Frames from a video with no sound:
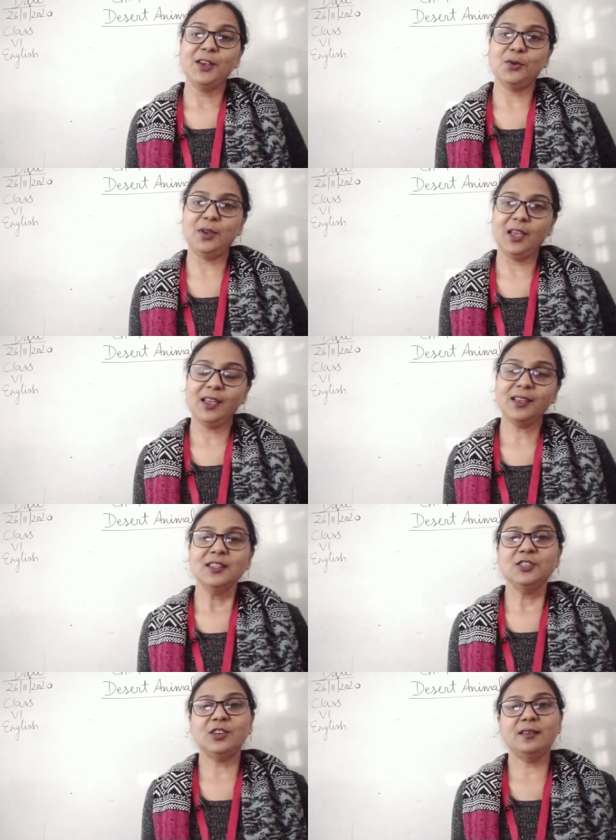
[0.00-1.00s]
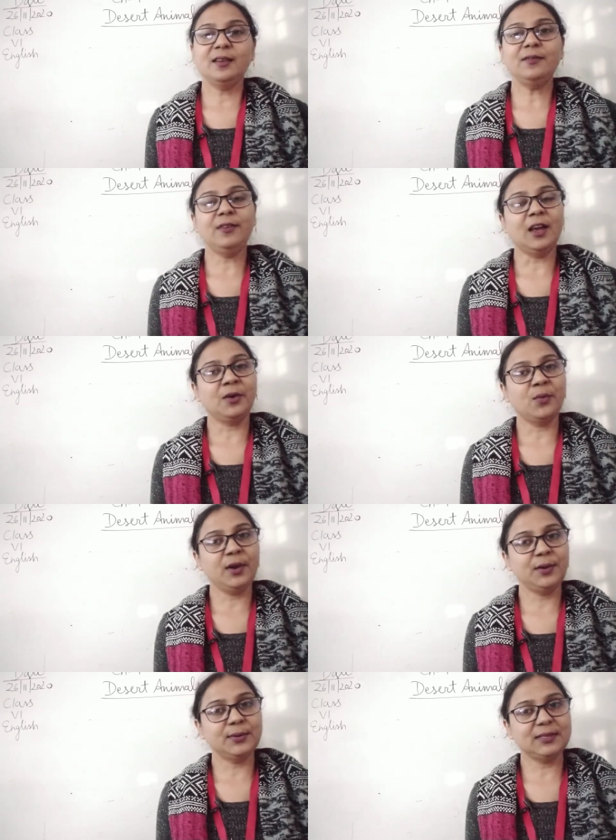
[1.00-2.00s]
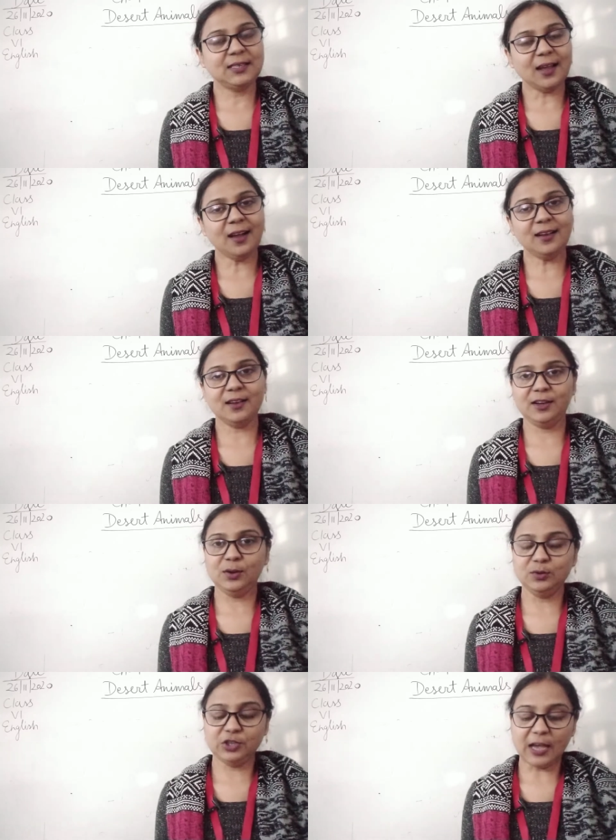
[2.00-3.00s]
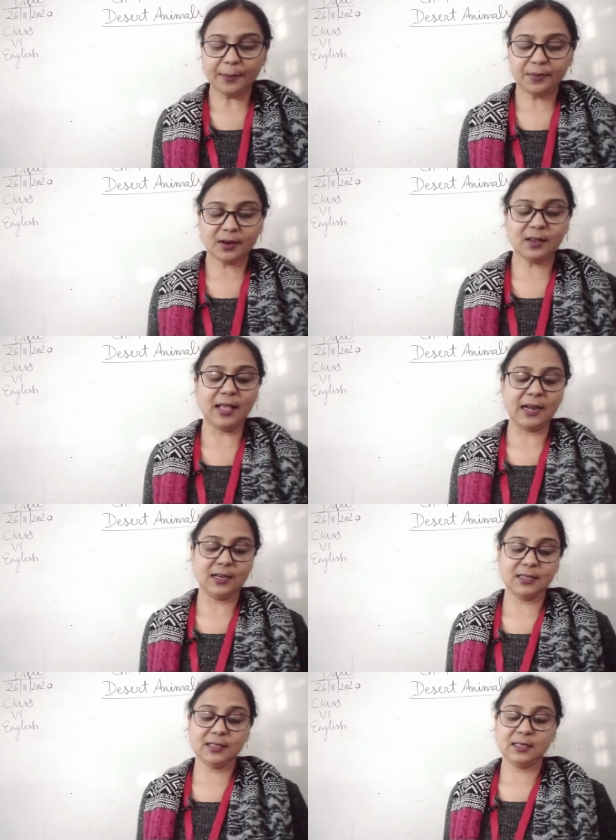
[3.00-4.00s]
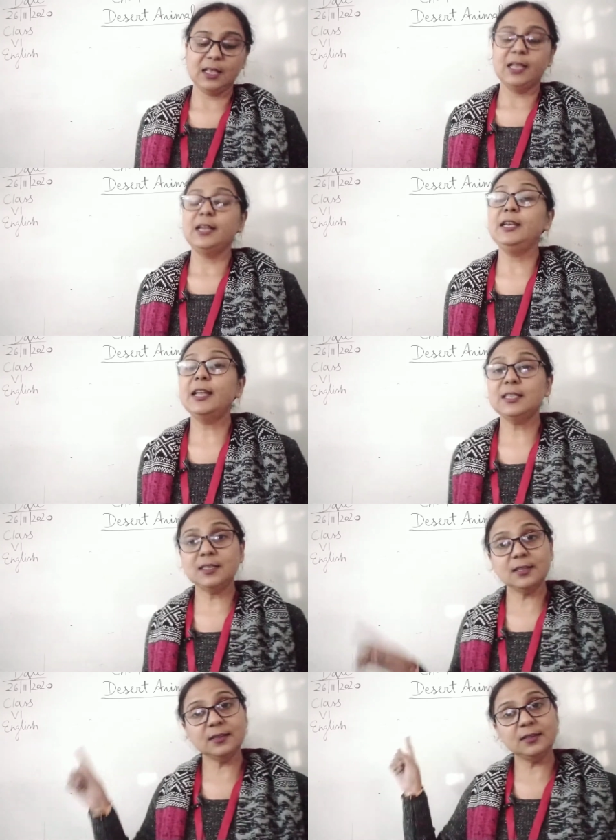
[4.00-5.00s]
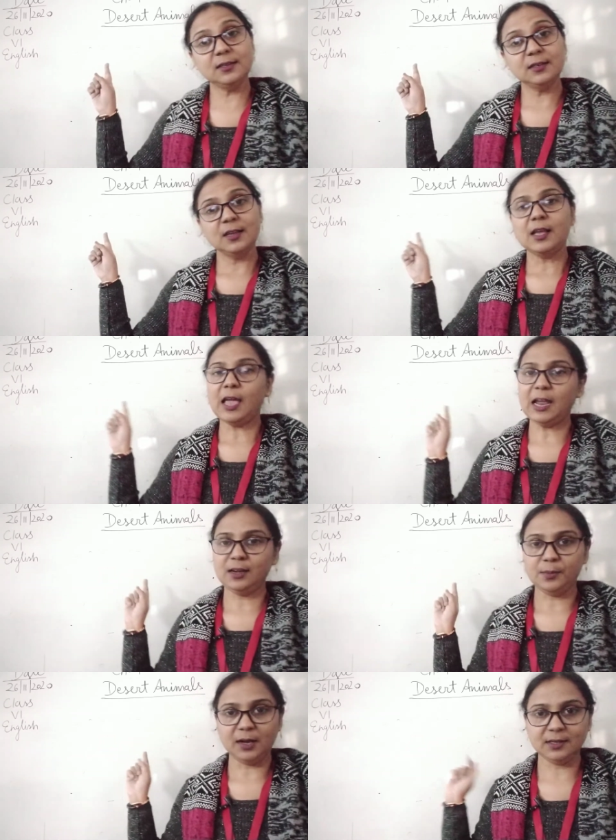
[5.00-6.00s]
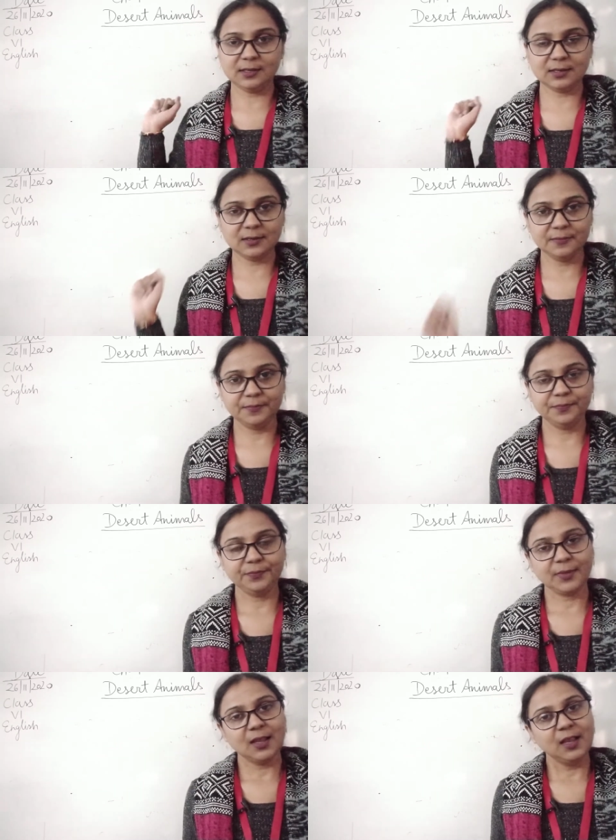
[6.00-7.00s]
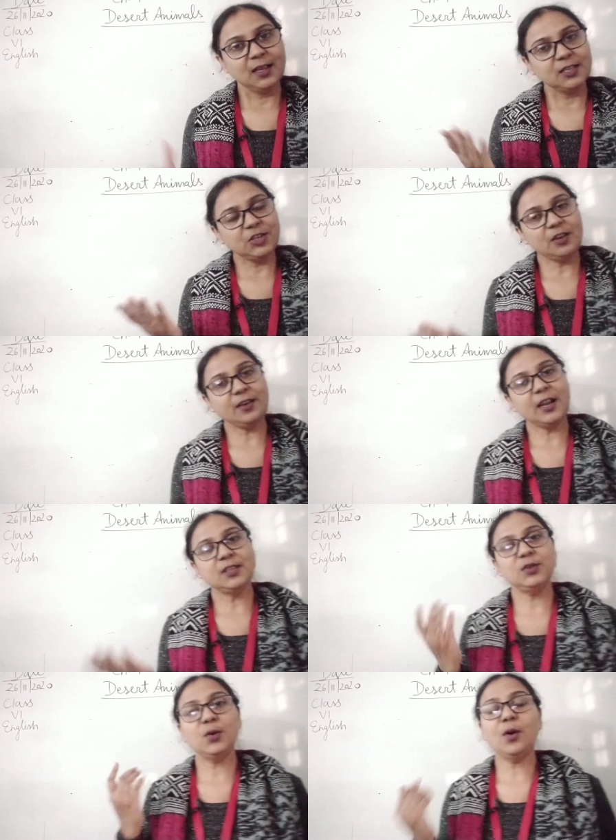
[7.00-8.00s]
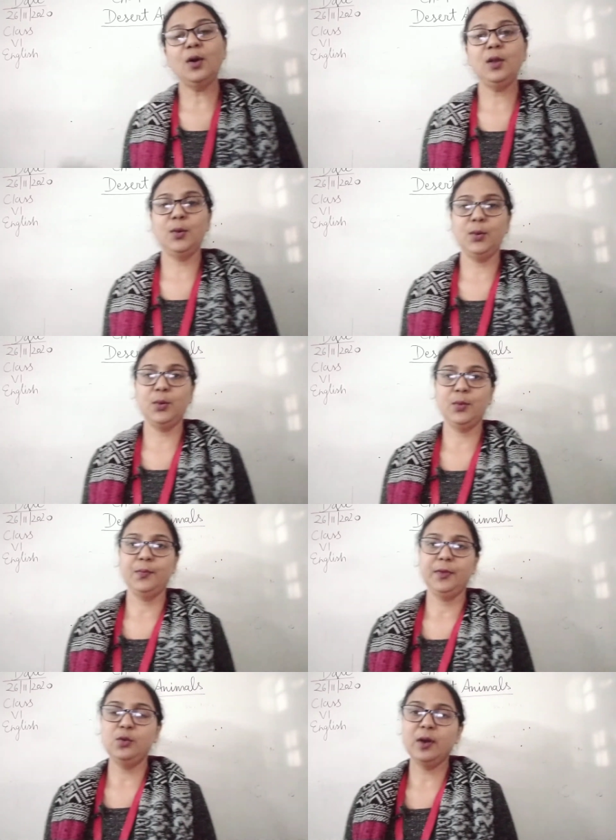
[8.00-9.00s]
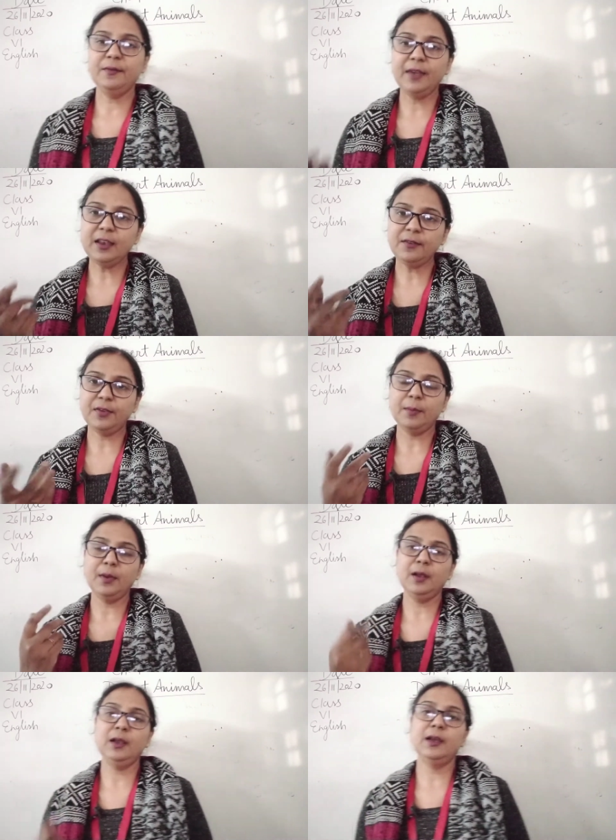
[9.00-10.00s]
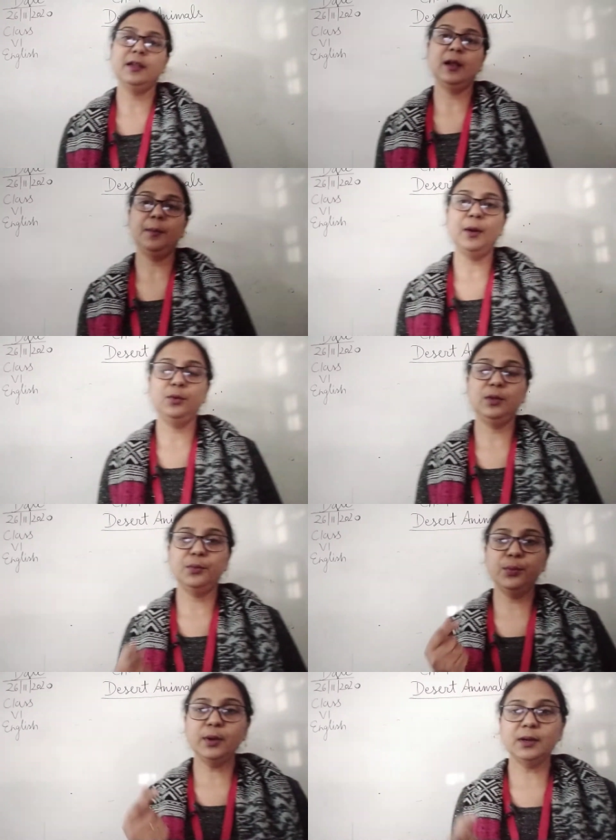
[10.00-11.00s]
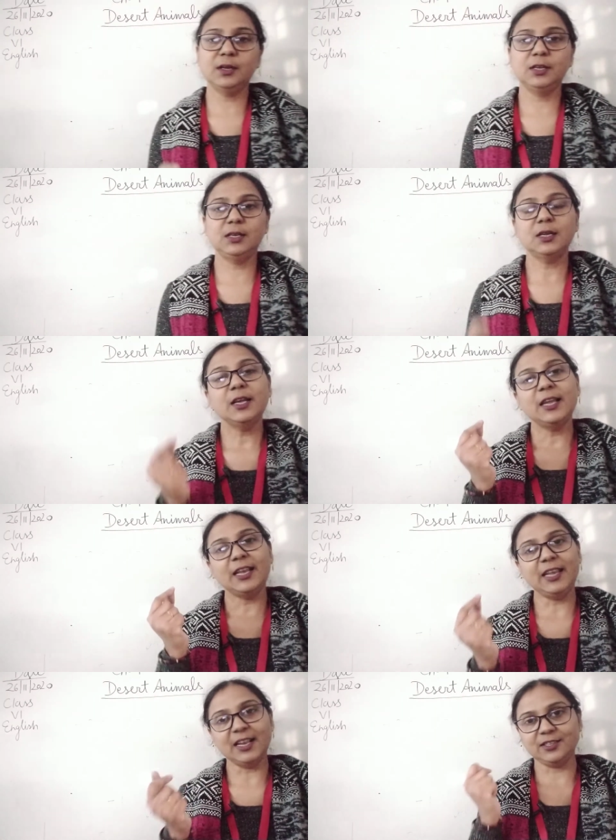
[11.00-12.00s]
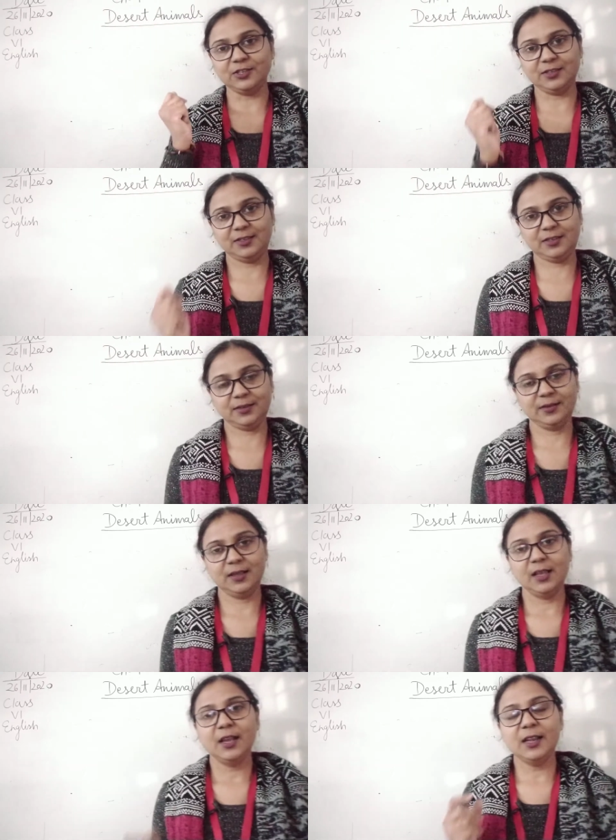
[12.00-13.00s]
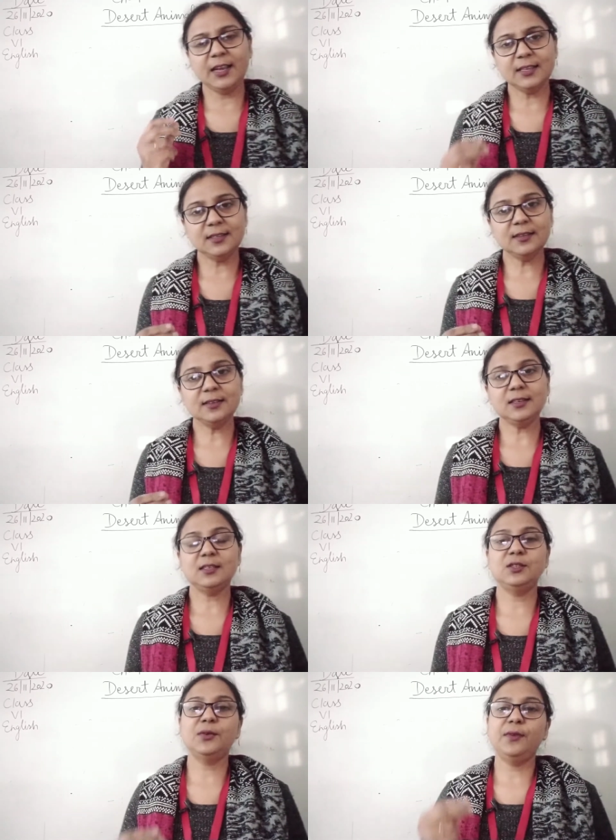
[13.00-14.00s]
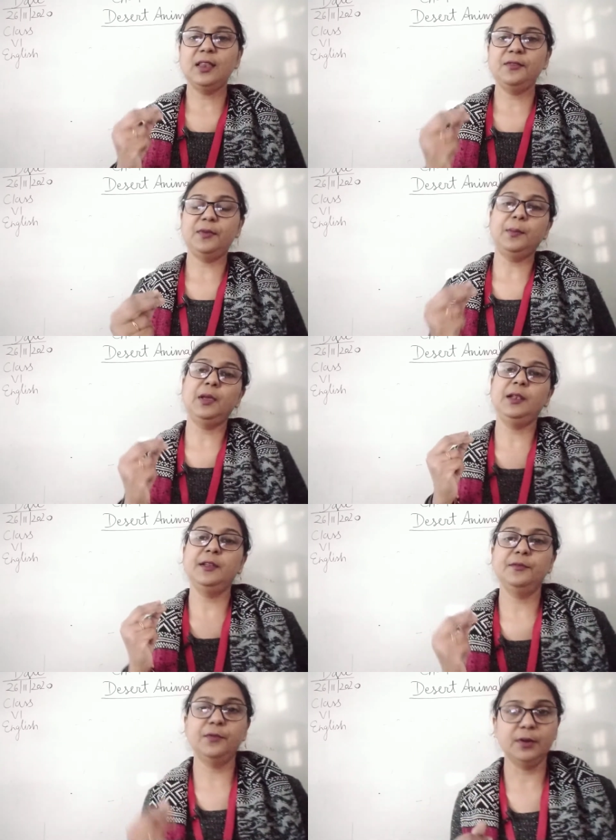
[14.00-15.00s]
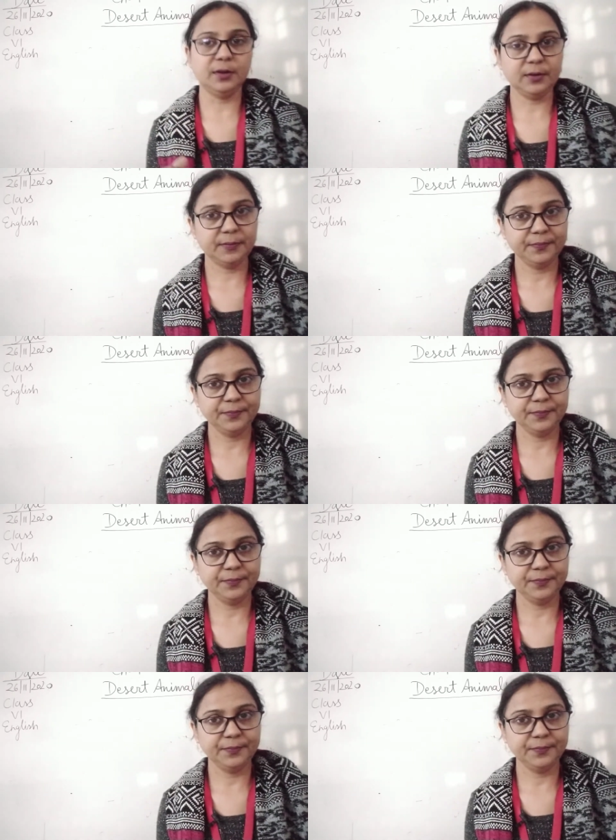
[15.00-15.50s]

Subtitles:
Today, children, we are going to start a new chapter, that is desert animals. Children, as you all know, you are very familiar about the word desert. Desert is a very familiar word.